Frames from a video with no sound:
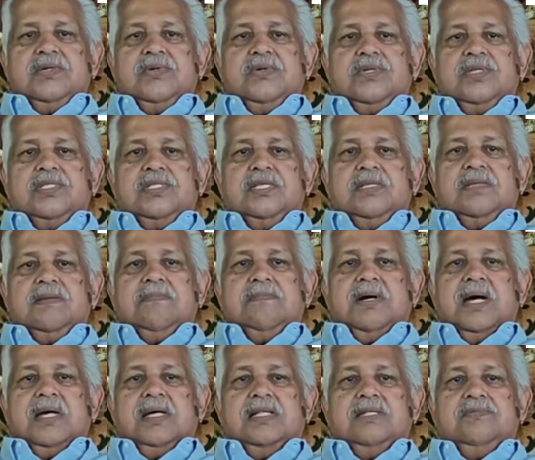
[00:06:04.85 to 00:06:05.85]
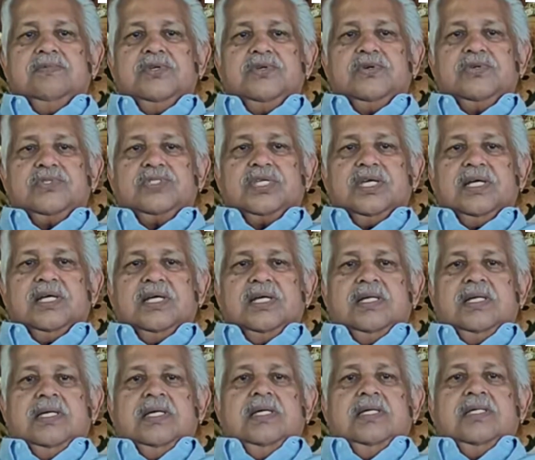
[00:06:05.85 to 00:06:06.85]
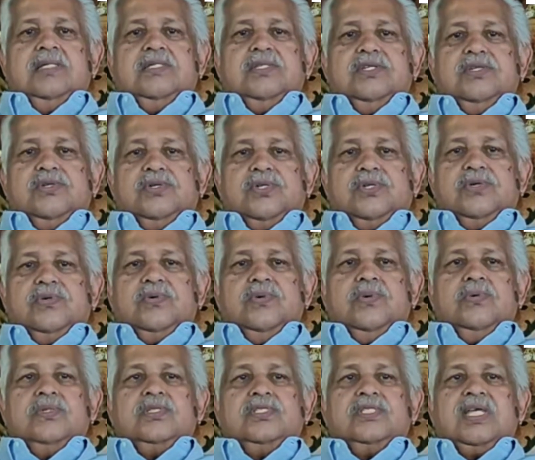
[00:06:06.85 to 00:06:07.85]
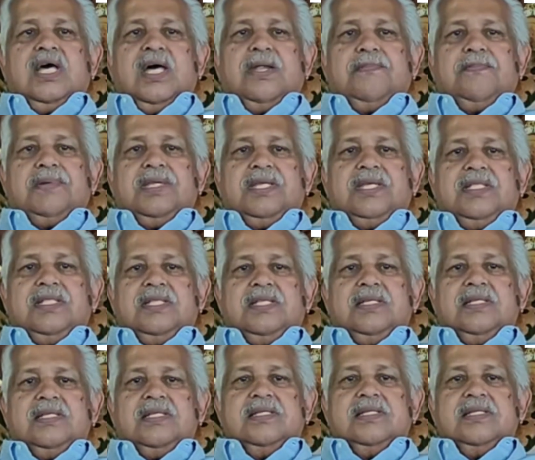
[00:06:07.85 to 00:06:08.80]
or in the buccal mucosa due to sharp teeth,